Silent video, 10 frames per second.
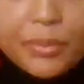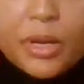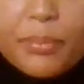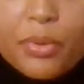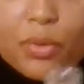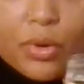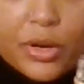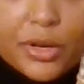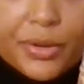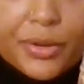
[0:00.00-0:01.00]
to
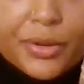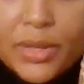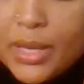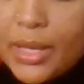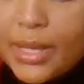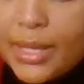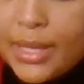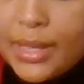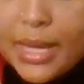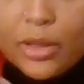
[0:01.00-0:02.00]
pour
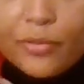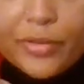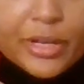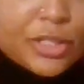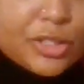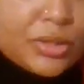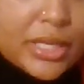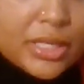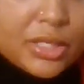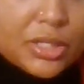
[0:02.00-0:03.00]
the aloe vera juice
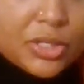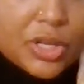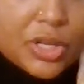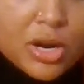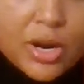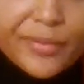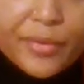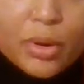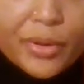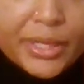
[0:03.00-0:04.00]
into the jar. I've
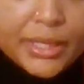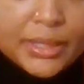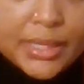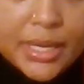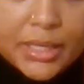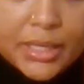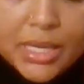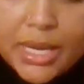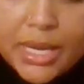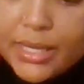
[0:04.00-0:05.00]
already
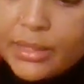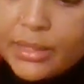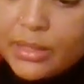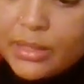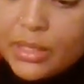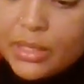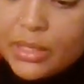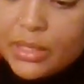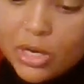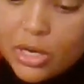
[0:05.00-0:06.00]
sanitized this
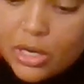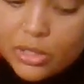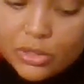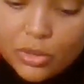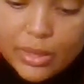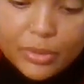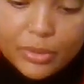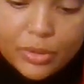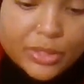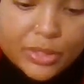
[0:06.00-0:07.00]
jar, so I'm
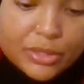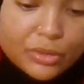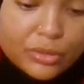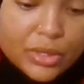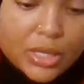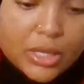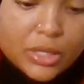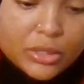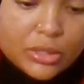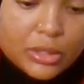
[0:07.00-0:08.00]
going to
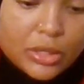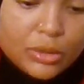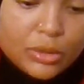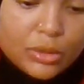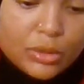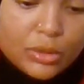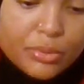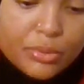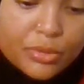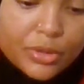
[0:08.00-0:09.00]
slowly
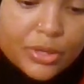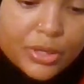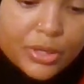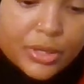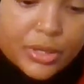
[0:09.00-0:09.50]
pour